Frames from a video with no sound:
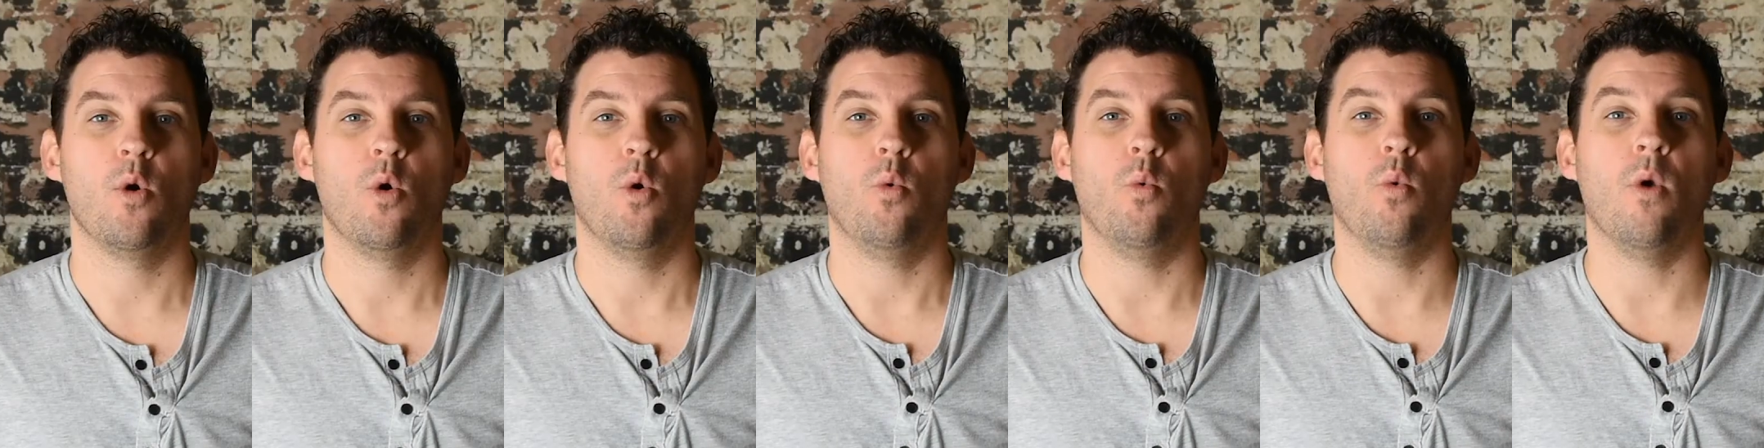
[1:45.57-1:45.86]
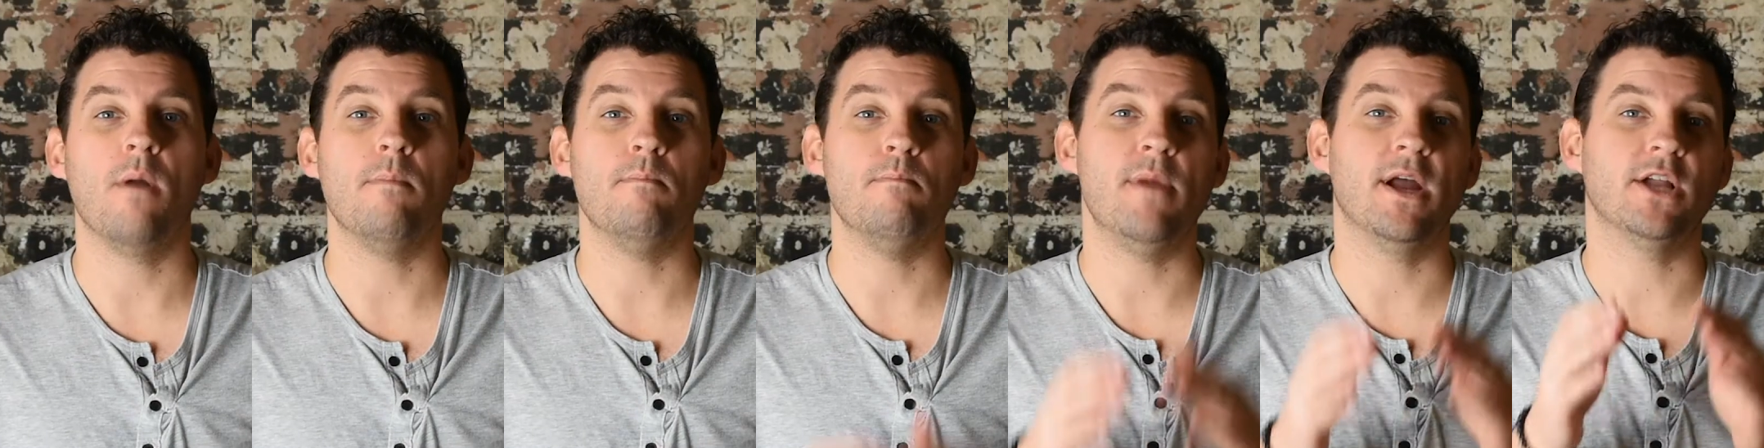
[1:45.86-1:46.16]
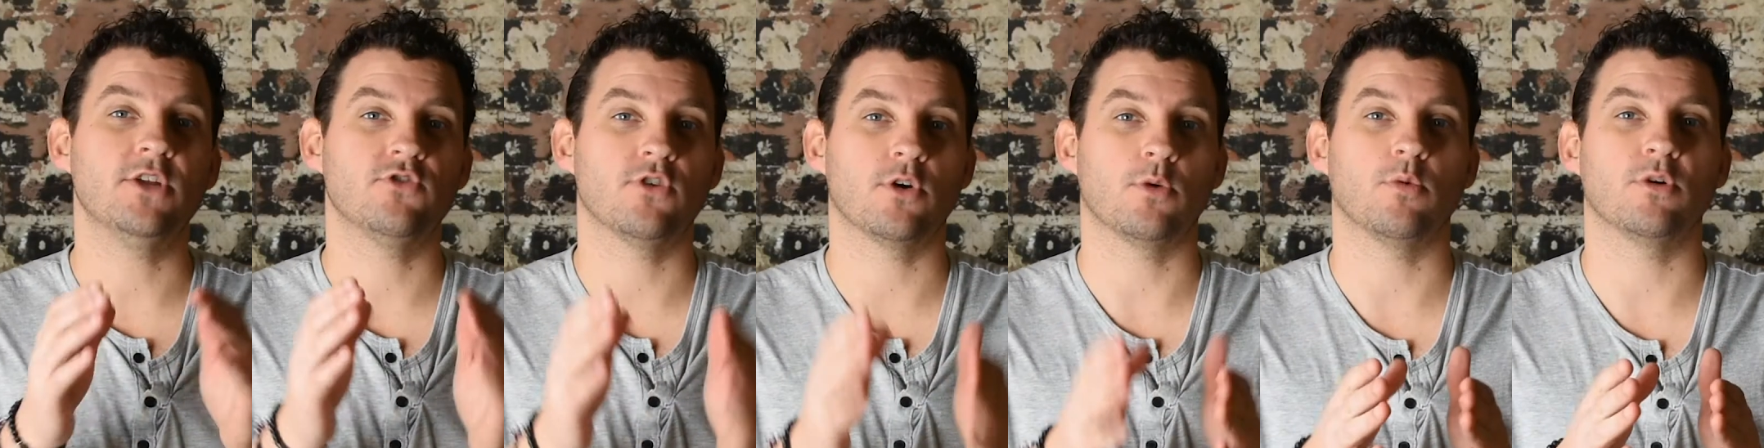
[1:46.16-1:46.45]
what
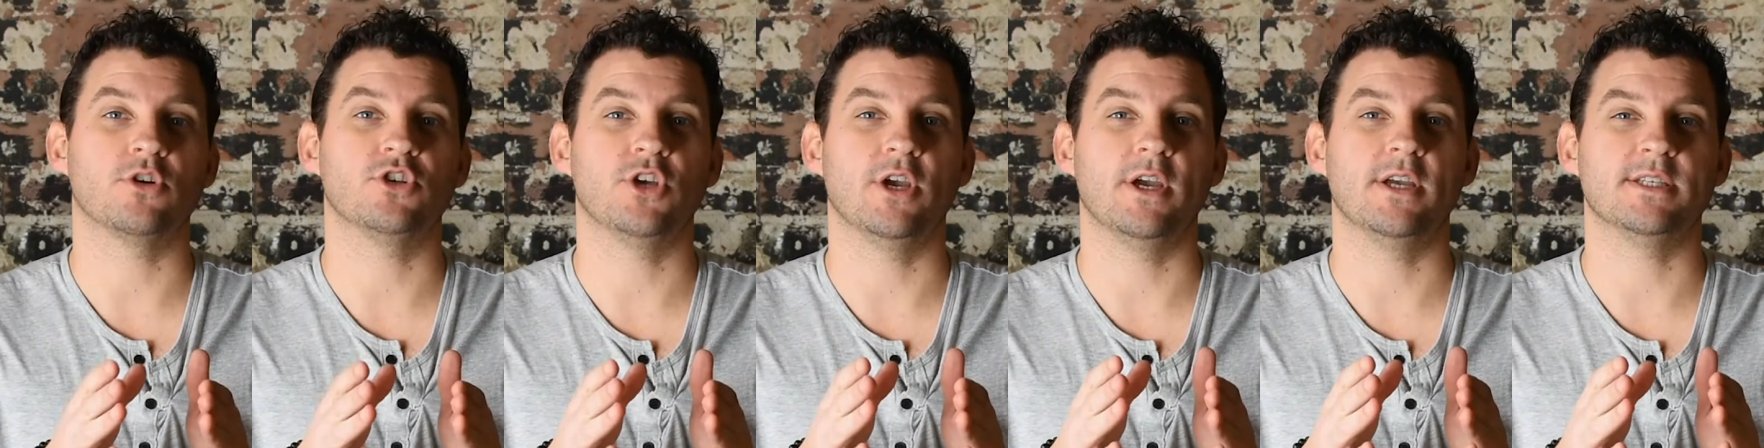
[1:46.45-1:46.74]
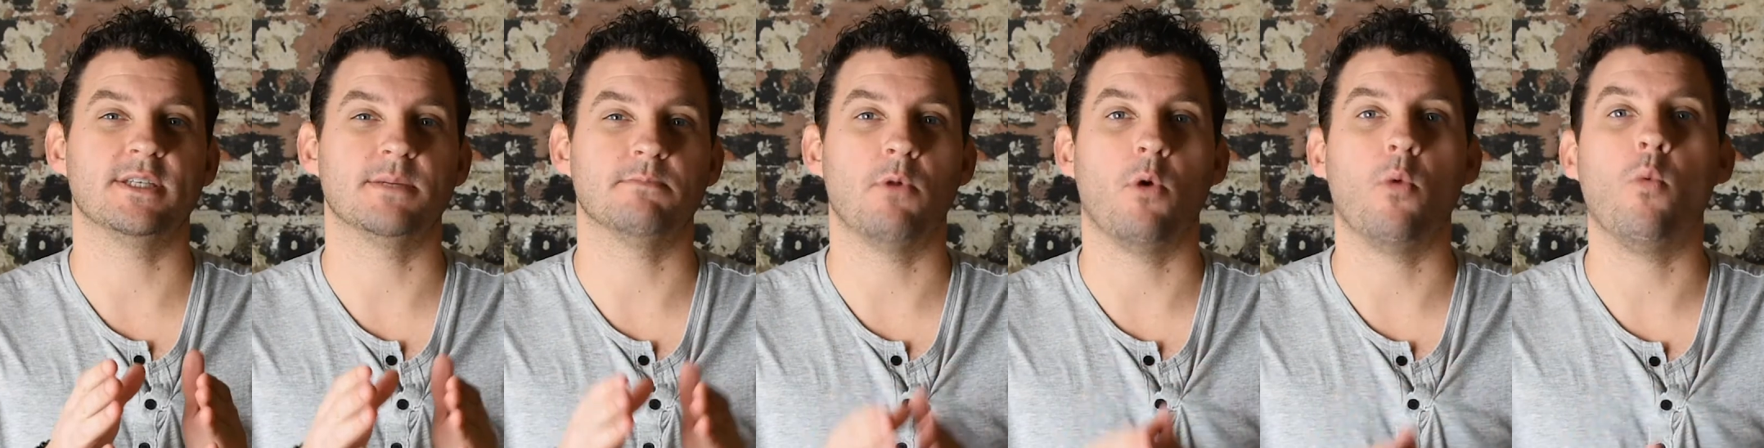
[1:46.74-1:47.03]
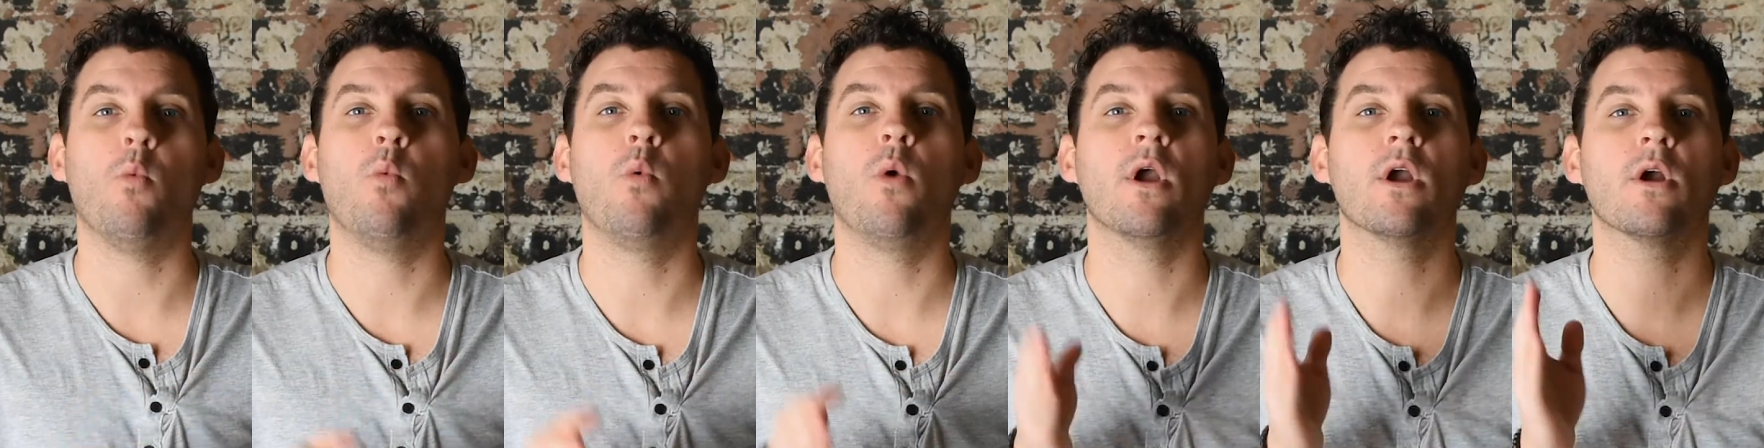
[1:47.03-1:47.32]
metric we're chasing, but
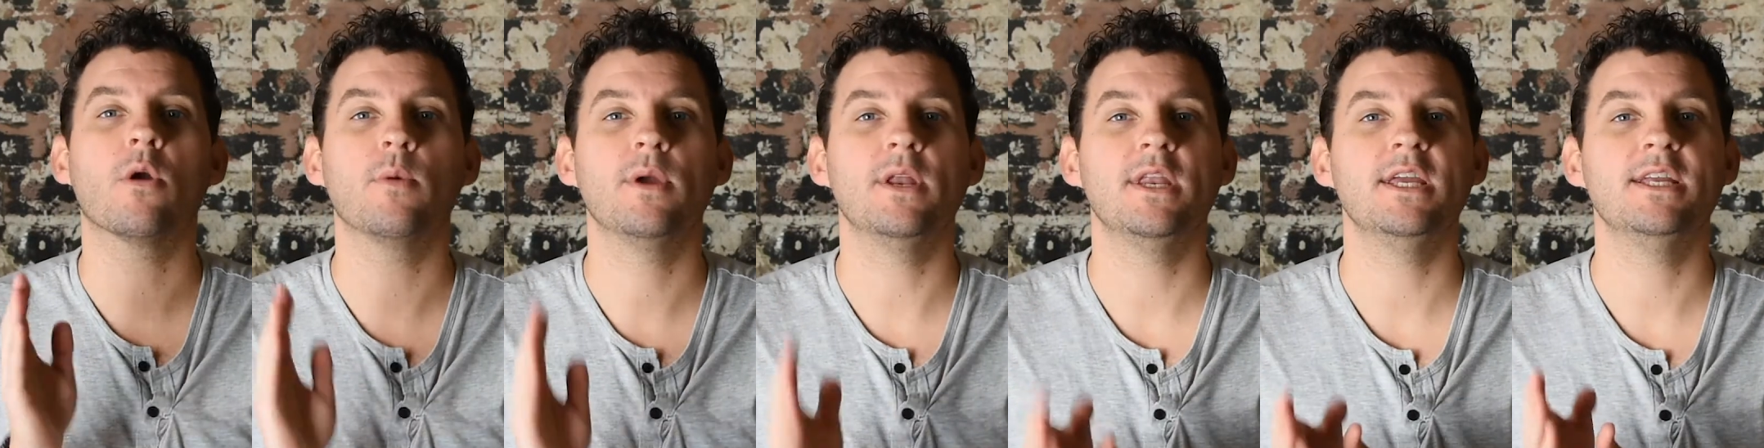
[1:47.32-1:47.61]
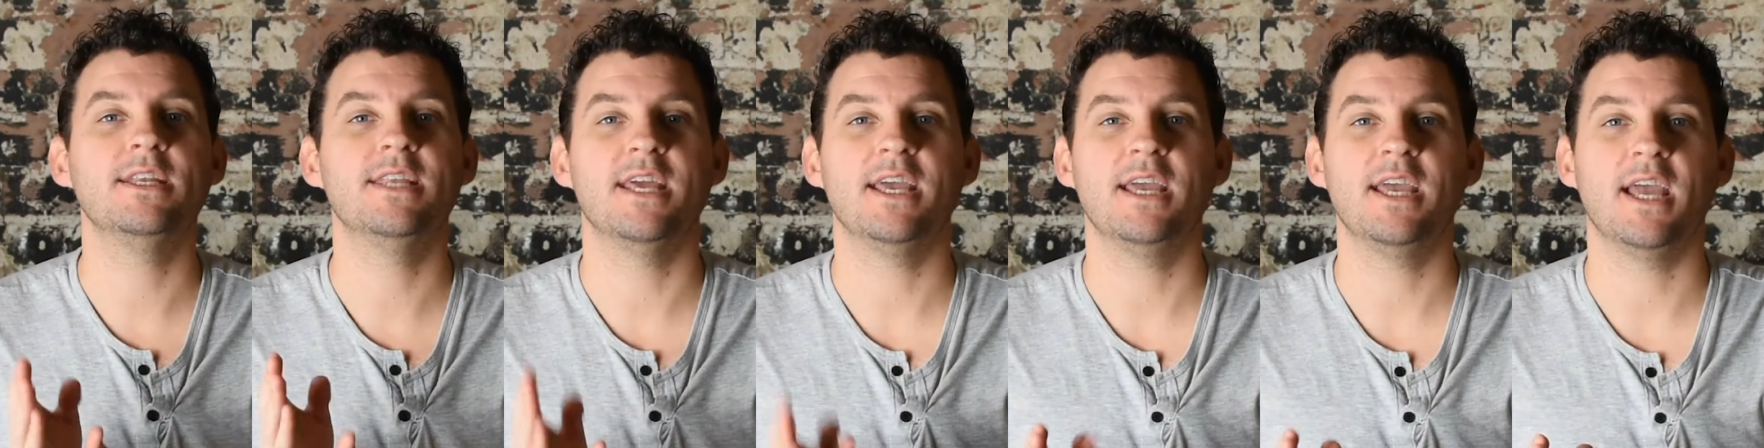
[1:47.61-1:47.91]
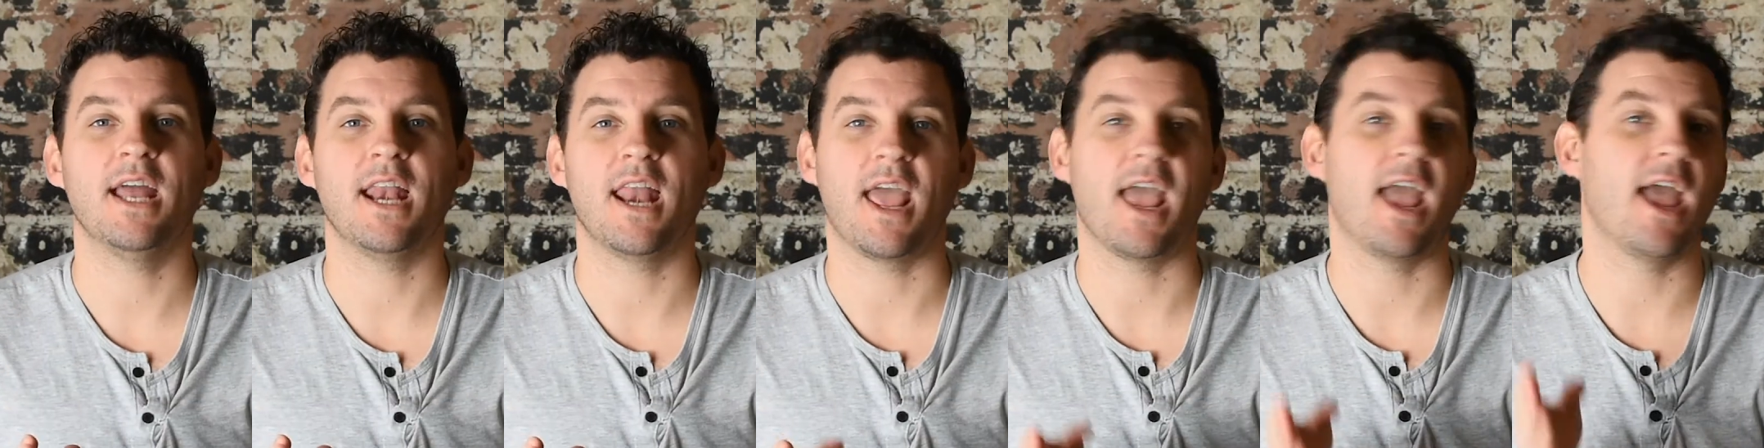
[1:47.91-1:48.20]
where we need to
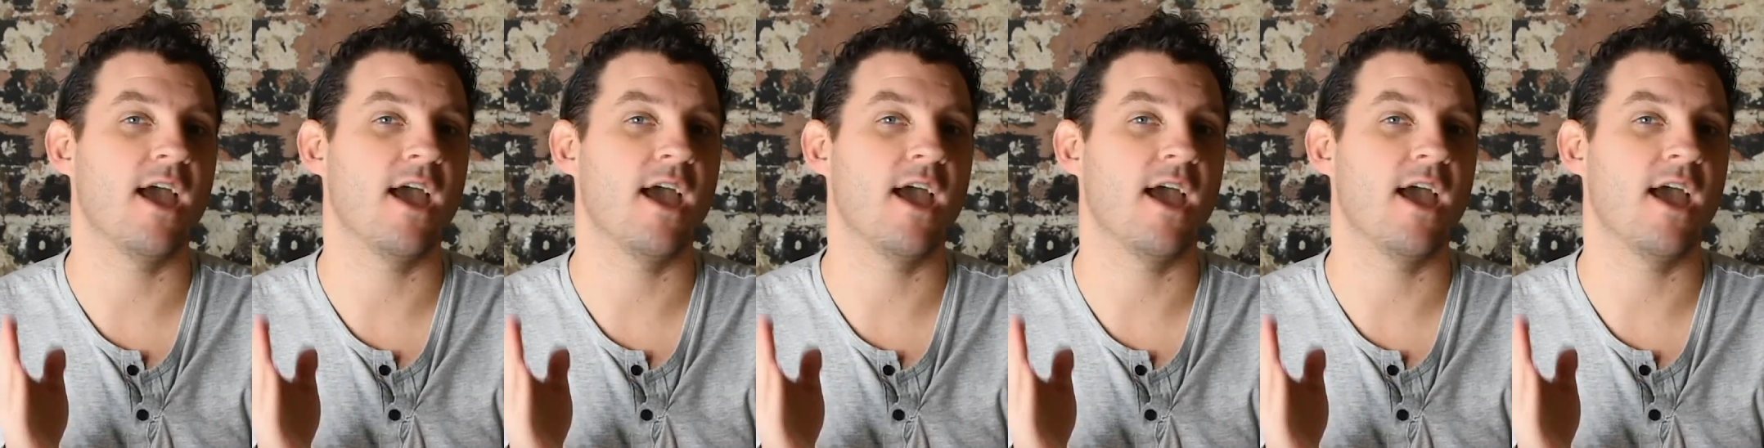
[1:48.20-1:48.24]
hit